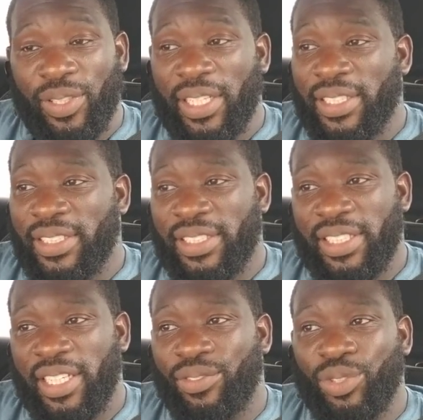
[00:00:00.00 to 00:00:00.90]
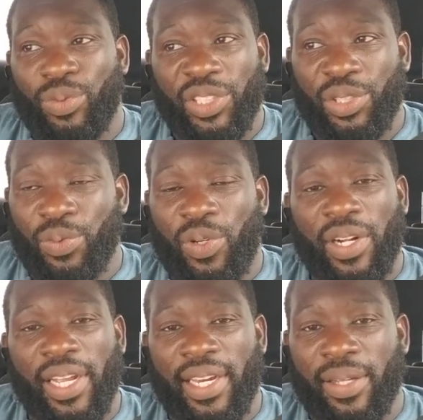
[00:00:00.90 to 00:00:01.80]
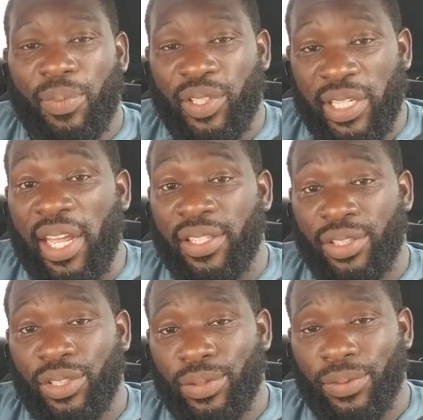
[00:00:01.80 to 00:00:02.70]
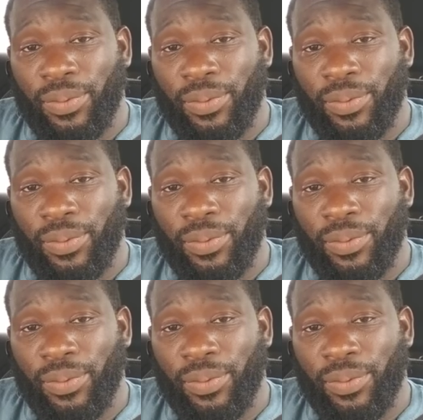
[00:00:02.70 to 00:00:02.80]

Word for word: It gives you what you want and it protects you.